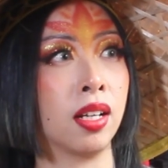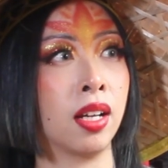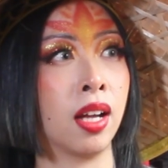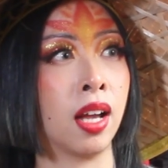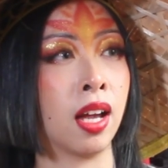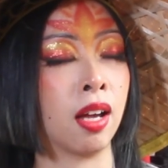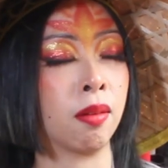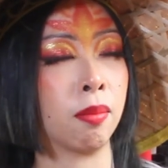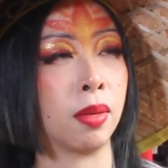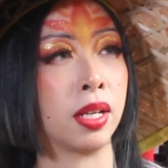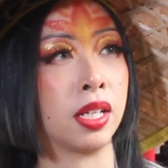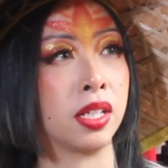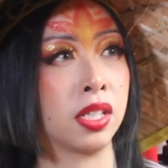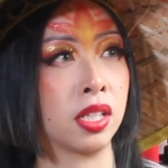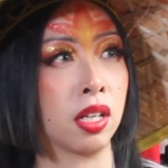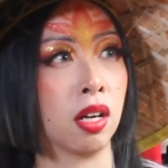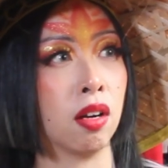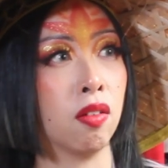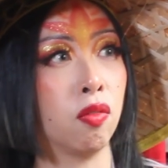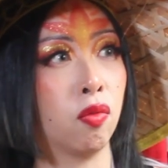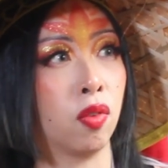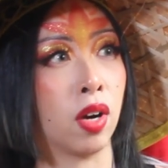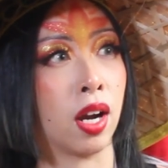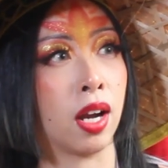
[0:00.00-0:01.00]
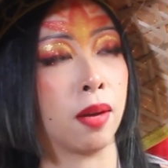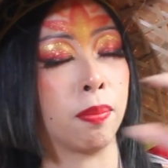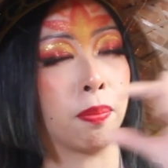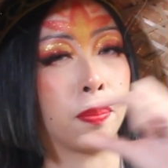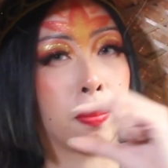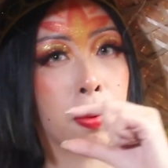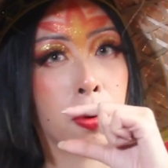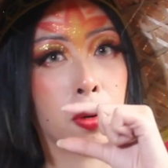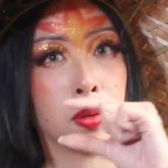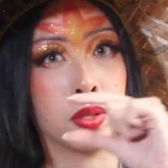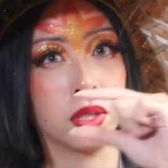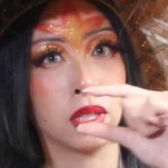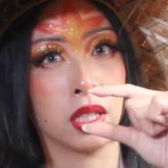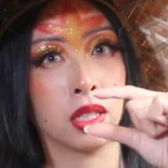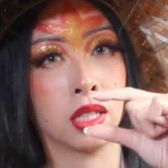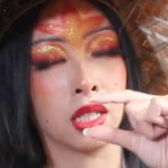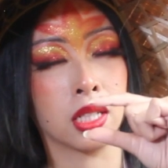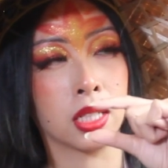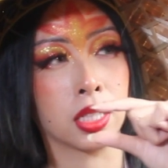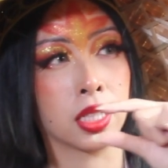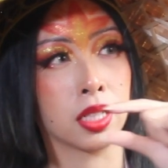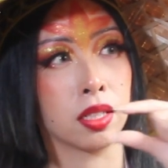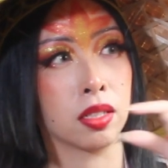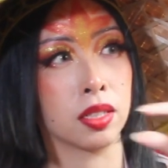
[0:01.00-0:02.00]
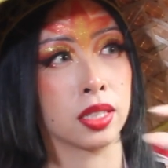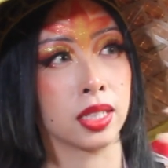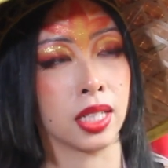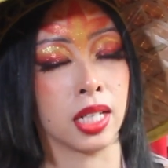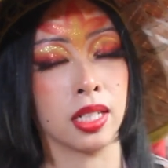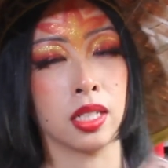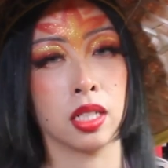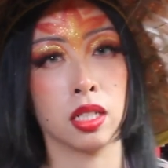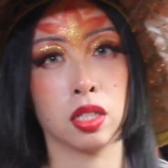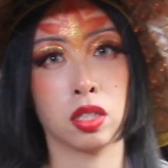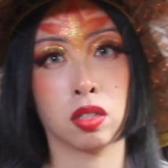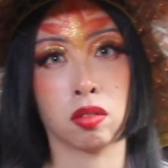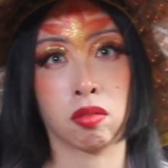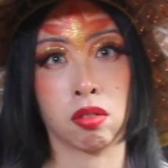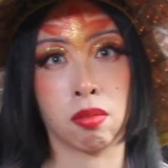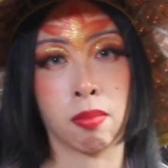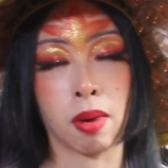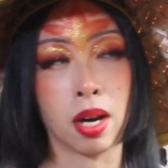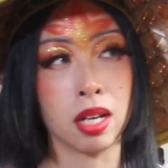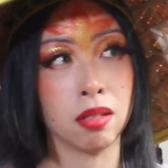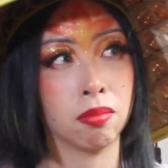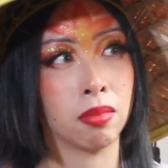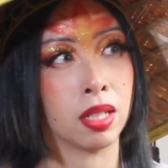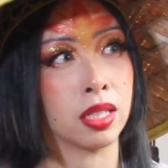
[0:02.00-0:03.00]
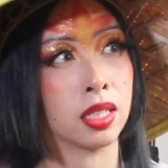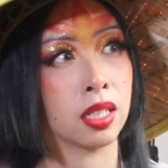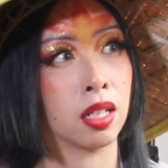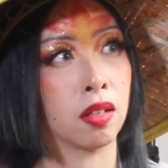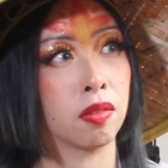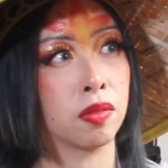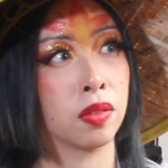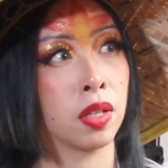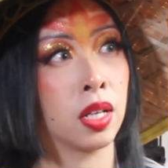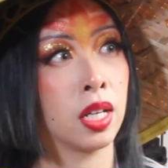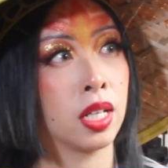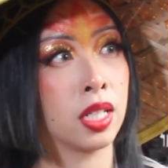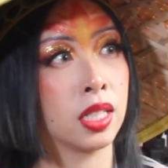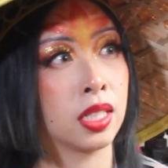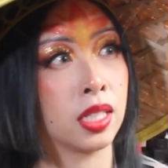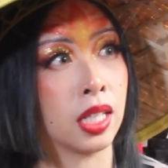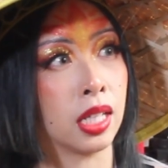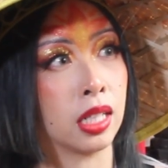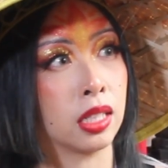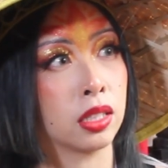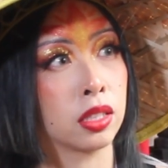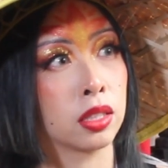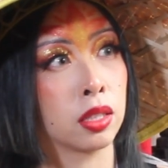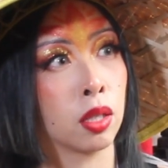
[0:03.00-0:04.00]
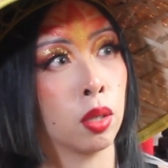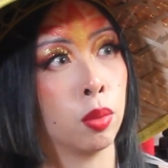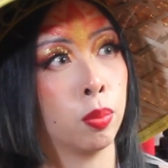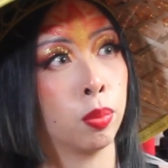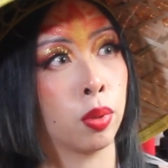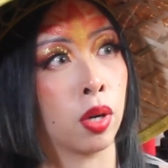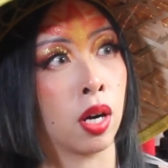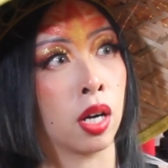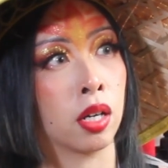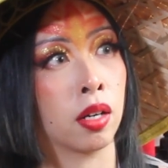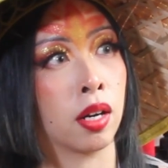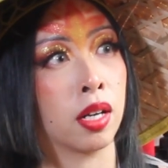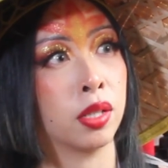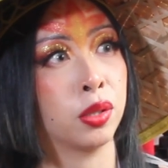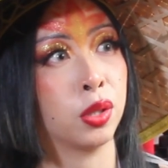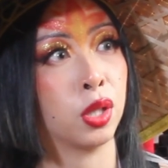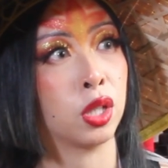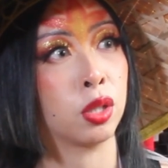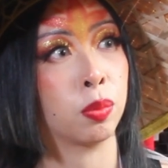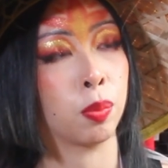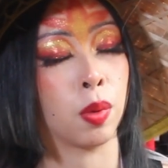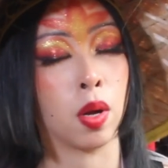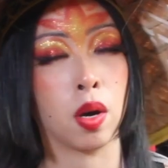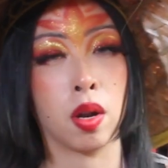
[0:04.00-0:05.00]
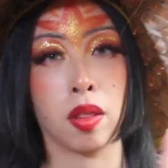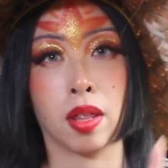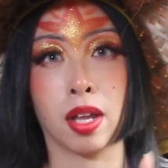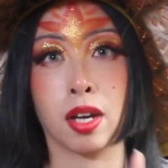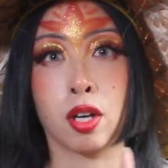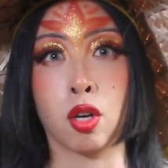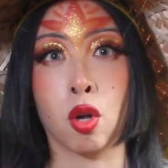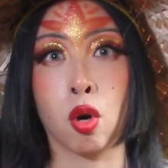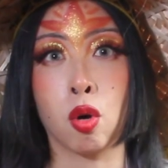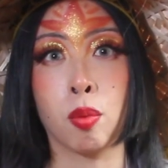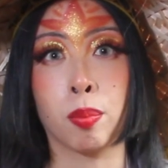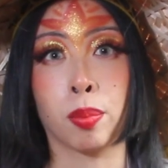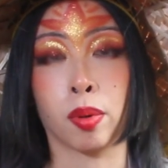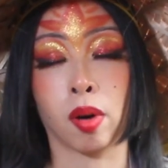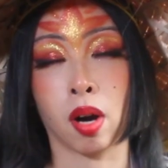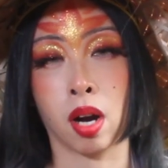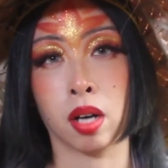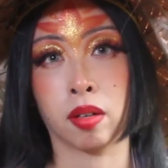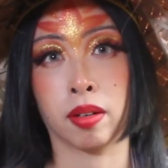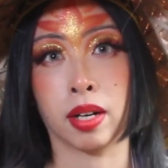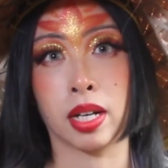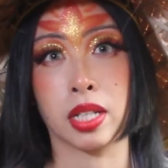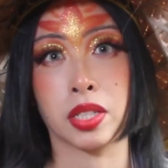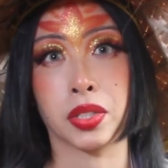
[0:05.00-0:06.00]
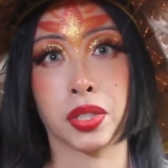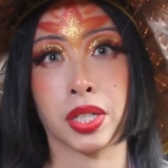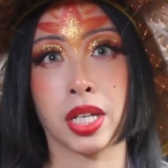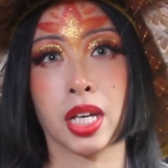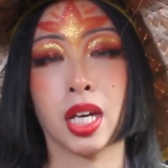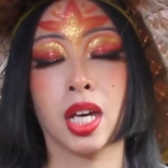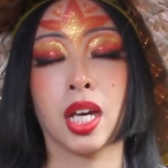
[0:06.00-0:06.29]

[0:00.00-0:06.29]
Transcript: at my shelf where I posted this little sentence to remind myself, saying slow progress is better than no progress.